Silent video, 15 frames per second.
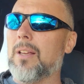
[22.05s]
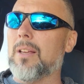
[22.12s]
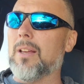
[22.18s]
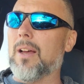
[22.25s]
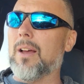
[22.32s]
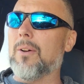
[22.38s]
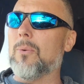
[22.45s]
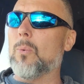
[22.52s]

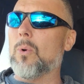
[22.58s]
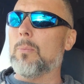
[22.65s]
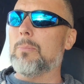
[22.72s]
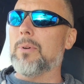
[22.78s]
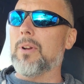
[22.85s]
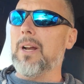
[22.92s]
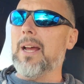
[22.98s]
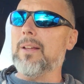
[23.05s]
will
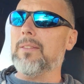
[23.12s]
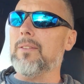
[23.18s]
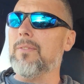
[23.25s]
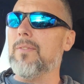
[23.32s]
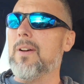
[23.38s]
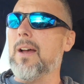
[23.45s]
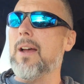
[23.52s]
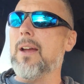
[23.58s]
put out the
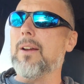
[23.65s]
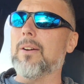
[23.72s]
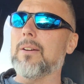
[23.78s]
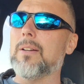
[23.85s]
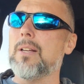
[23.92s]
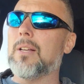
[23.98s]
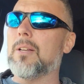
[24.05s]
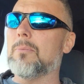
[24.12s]
fire,
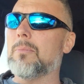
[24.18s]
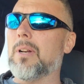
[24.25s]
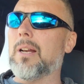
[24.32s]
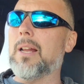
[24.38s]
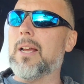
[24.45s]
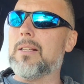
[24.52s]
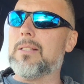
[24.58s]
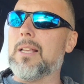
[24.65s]
but it
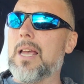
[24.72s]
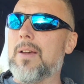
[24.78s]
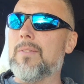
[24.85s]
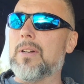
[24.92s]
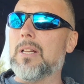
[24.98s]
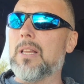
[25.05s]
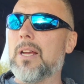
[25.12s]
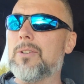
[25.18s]
has to have an
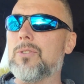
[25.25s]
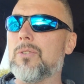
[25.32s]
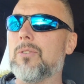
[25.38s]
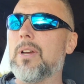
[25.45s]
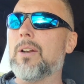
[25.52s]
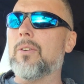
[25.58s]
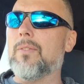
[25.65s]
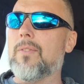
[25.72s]
electrical
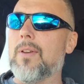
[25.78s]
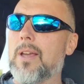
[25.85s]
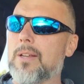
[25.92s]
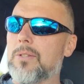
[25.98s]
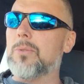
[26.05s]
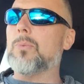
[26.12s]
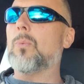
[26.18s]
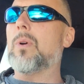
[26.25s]

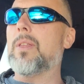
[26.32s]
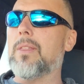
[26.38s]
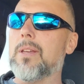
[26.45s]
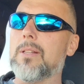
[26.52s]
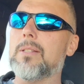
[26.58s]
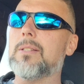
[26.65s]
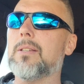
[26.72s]
interface with it.